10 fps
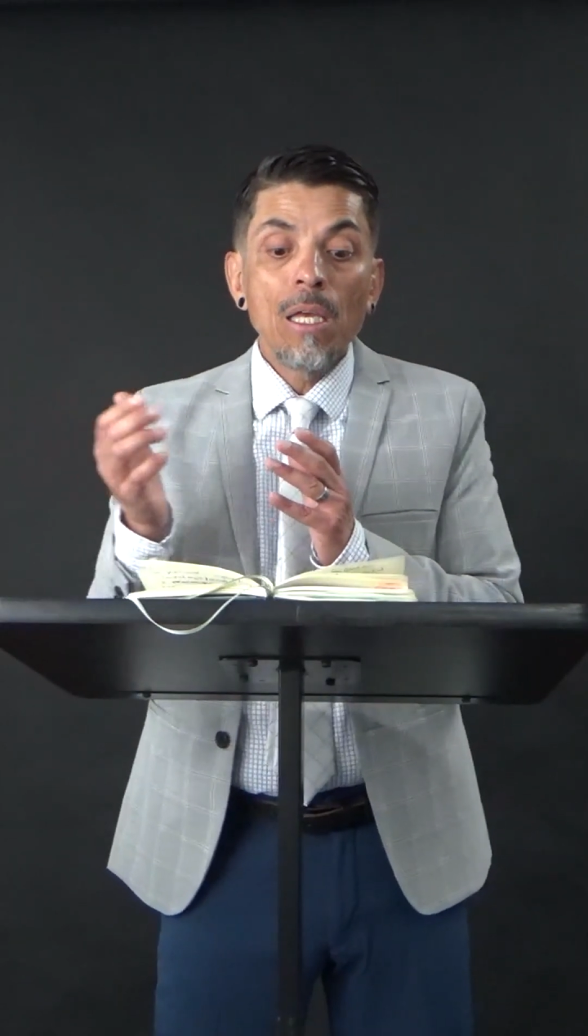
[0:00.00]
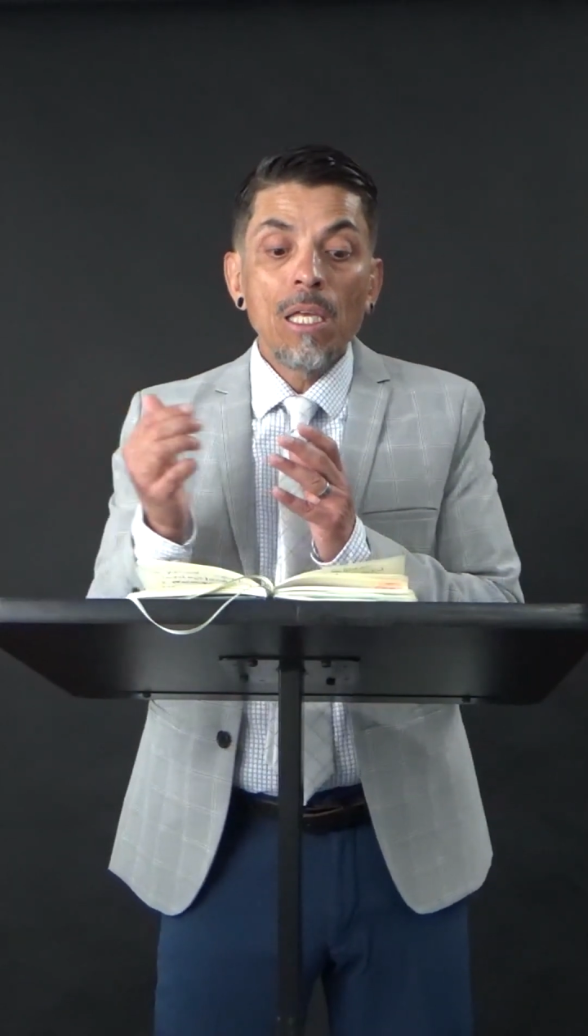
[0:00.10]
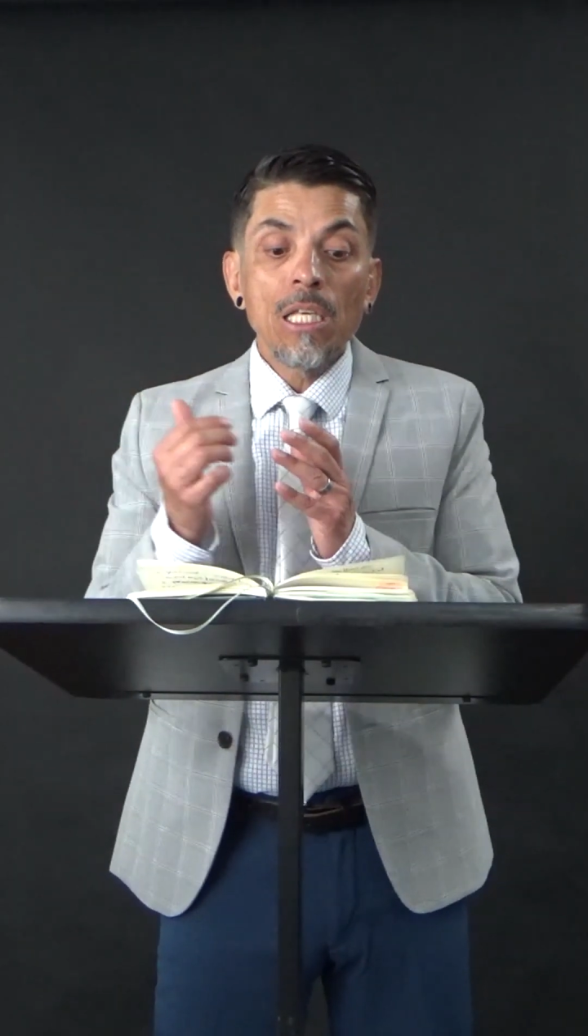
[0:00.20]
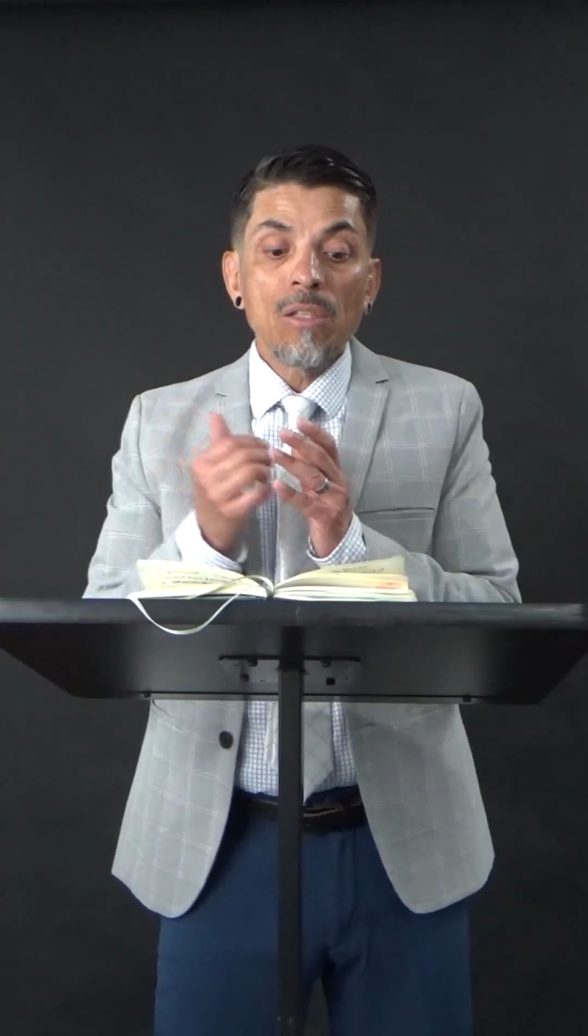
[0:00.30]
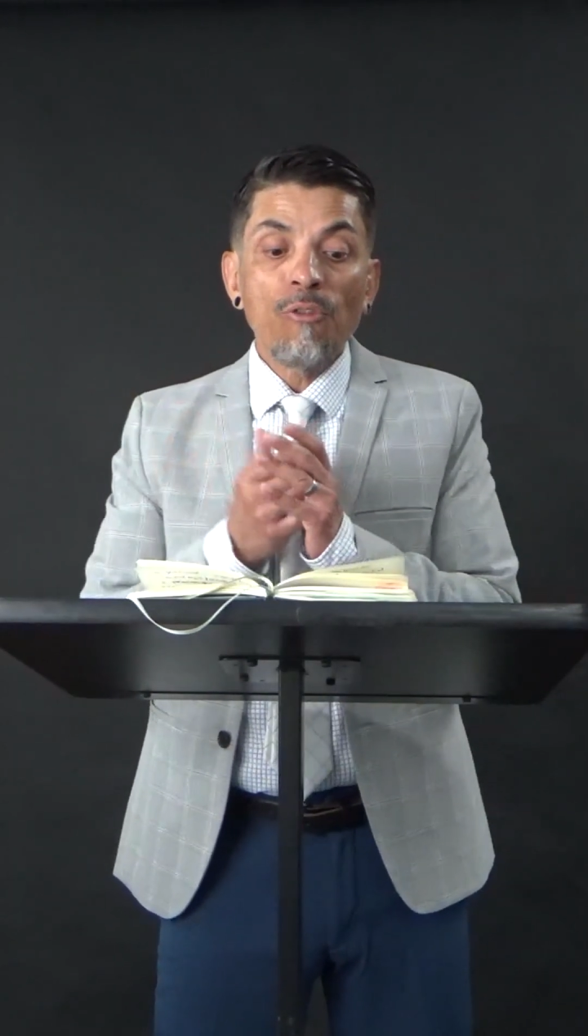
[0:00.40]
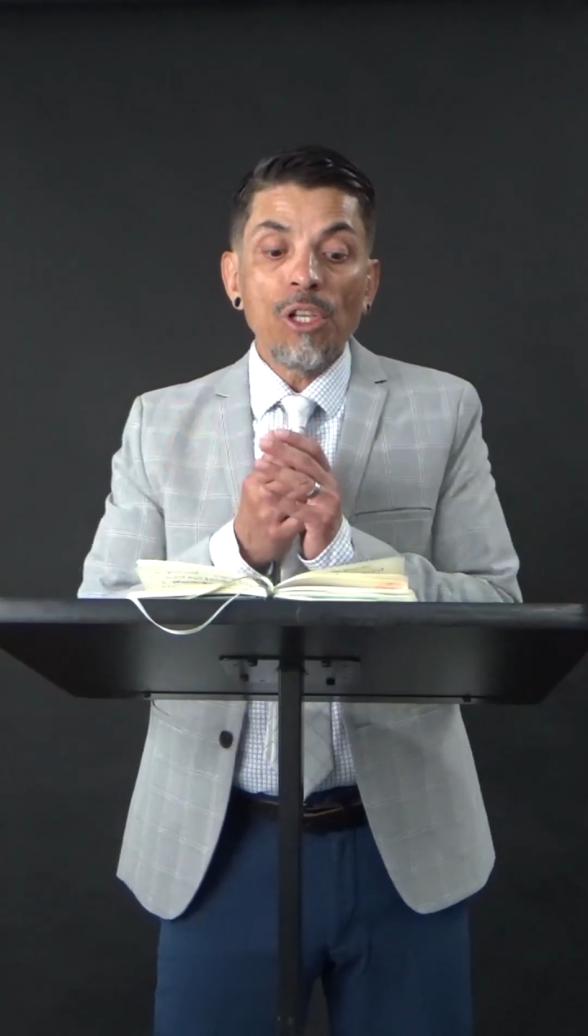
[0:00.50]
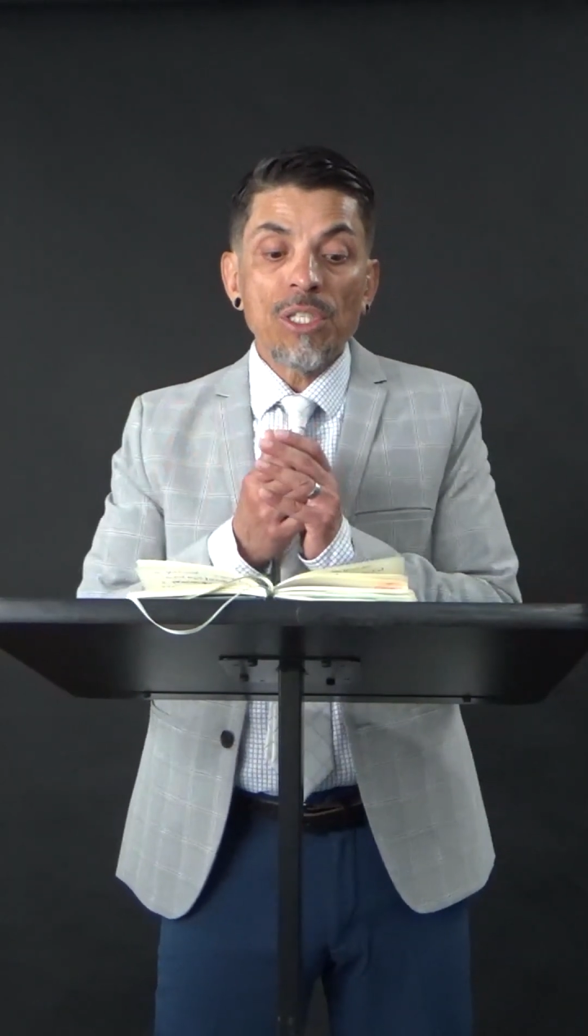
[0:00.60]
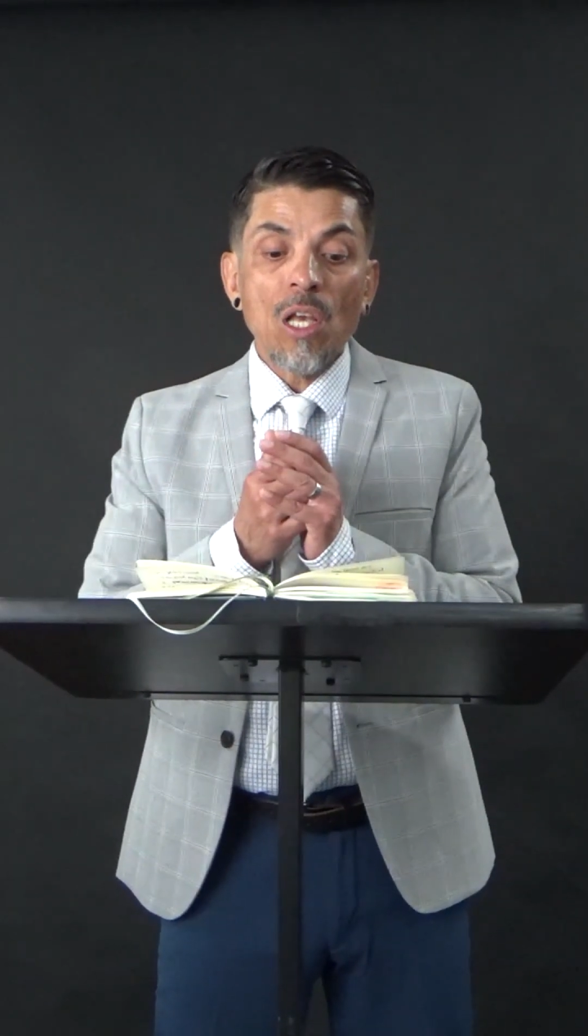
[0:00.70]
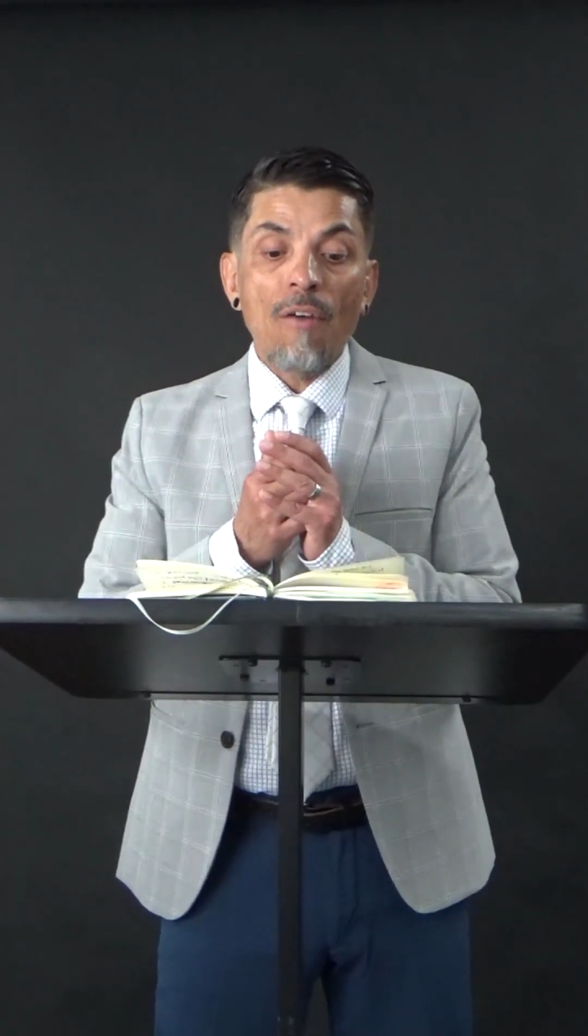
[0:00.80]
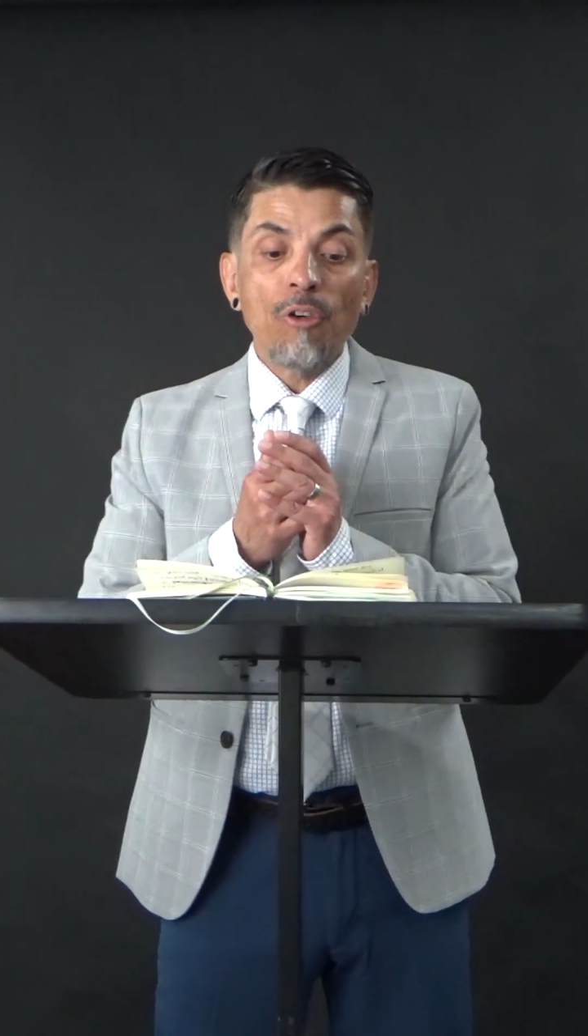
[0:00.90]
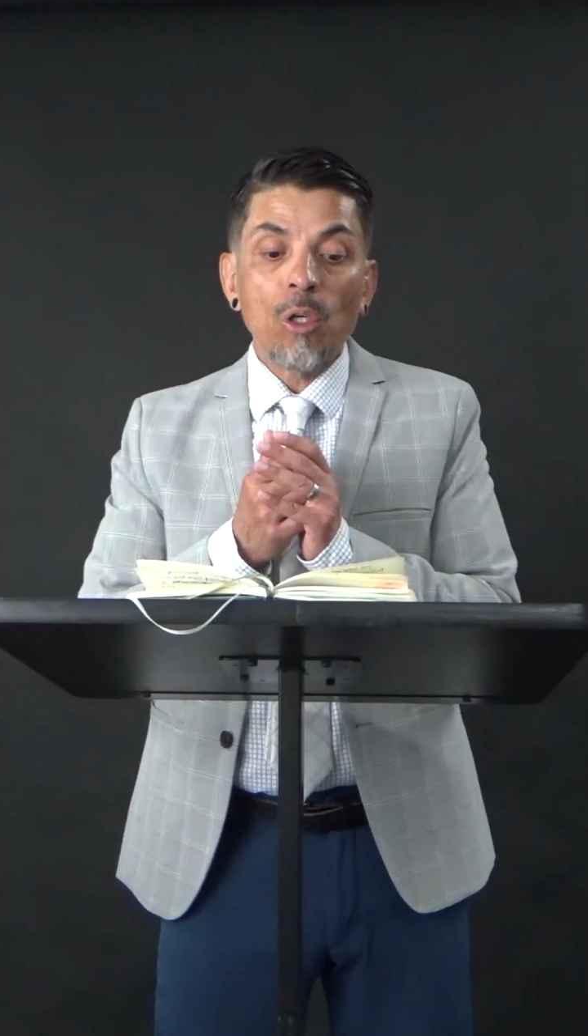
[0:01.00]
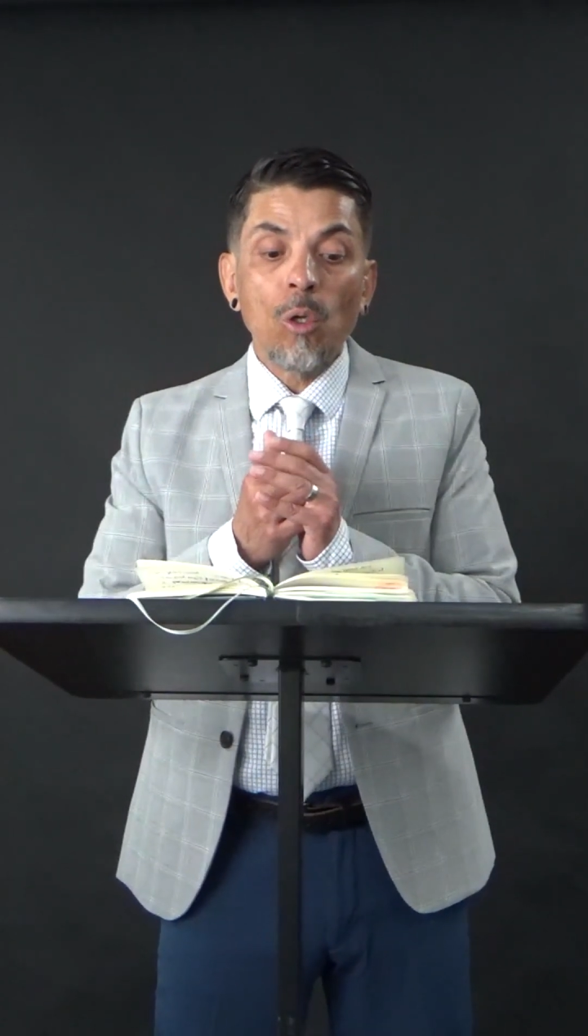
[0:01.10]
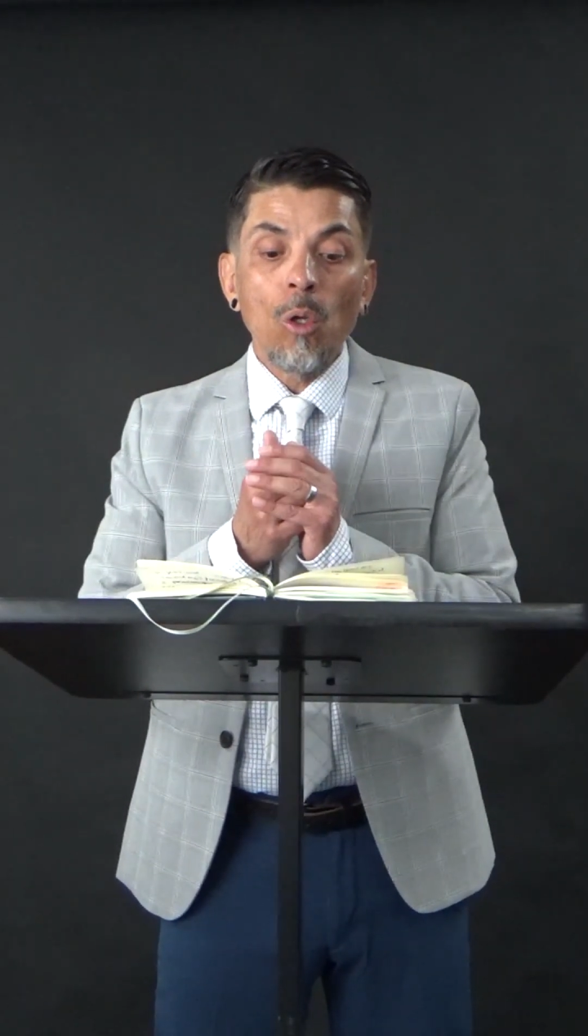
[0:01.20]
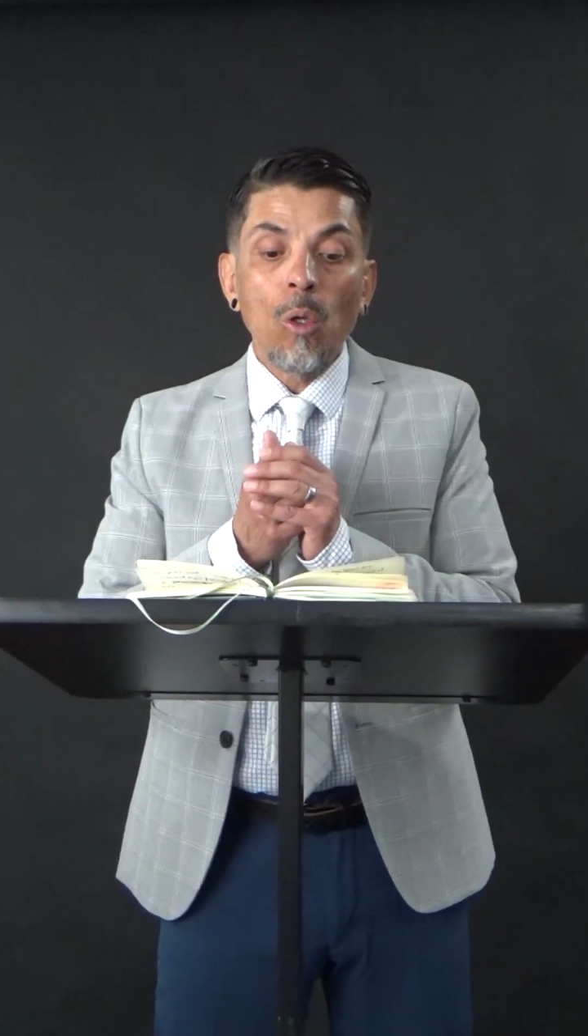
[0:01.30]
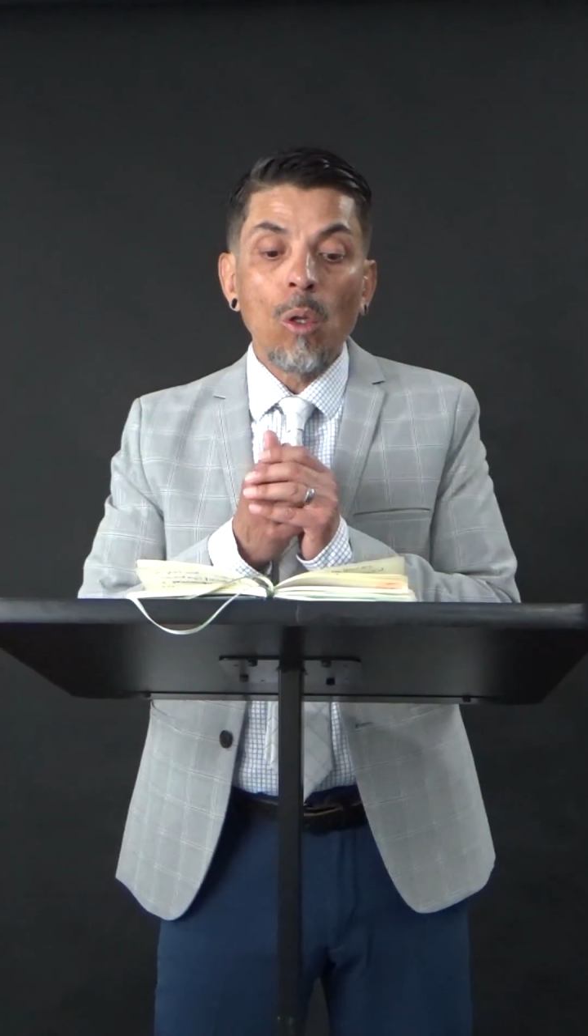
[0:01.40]
his
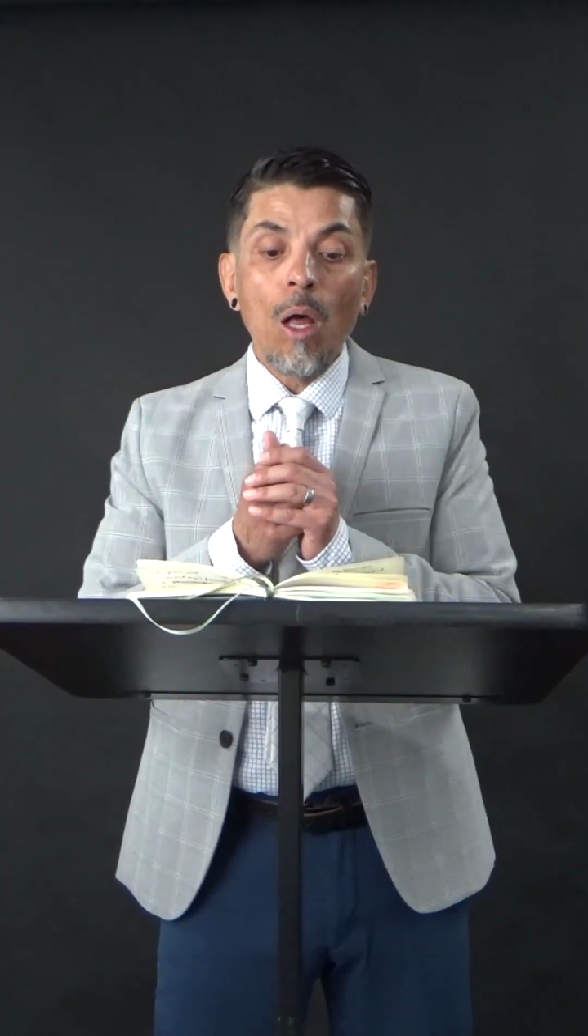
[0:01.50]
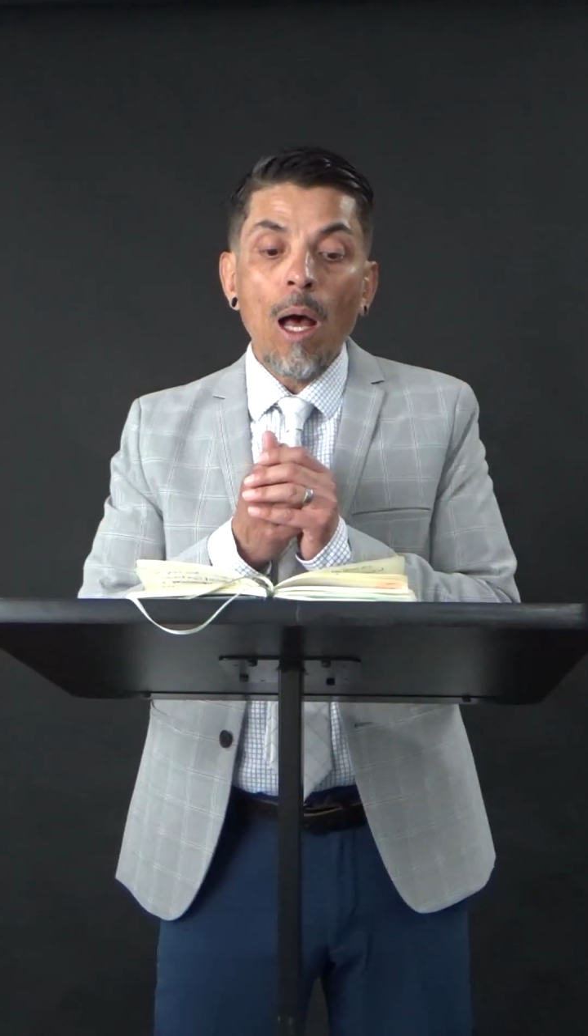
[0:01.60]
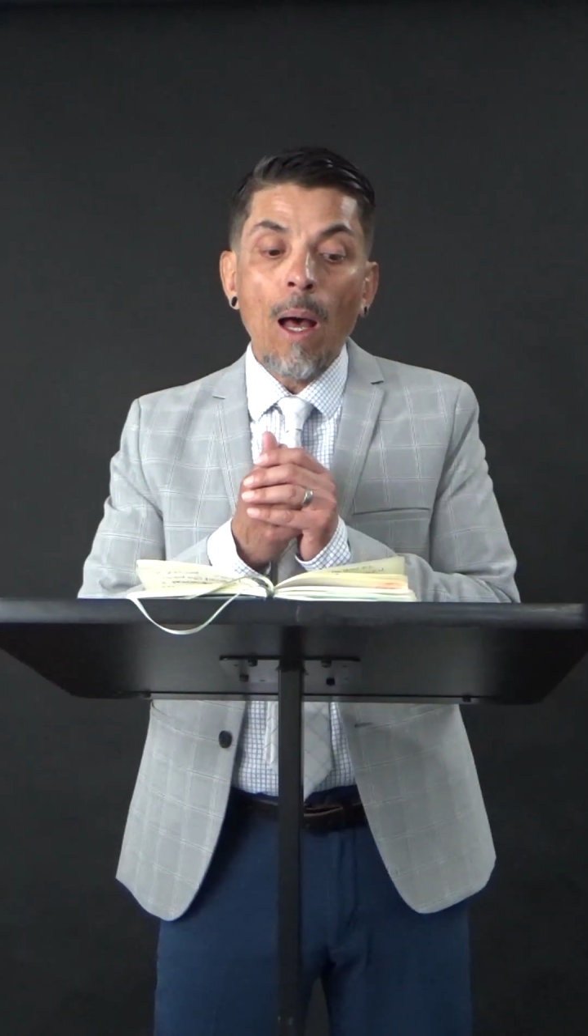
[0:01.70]
philosophical